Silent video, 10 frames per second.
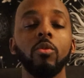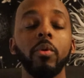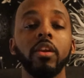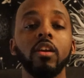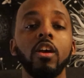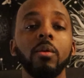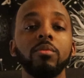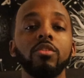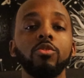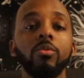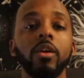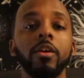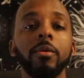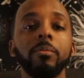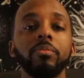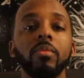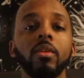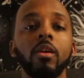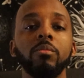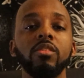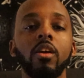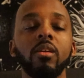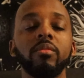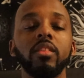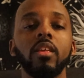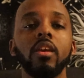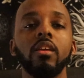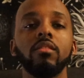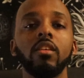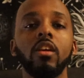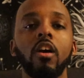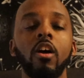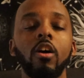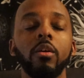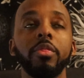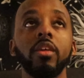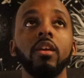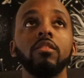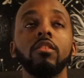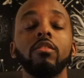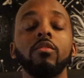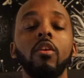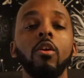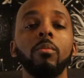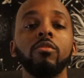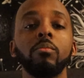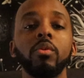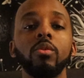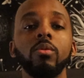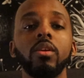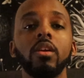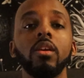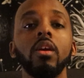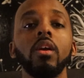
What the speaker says: when it comes to observing things and all things as far as beauty,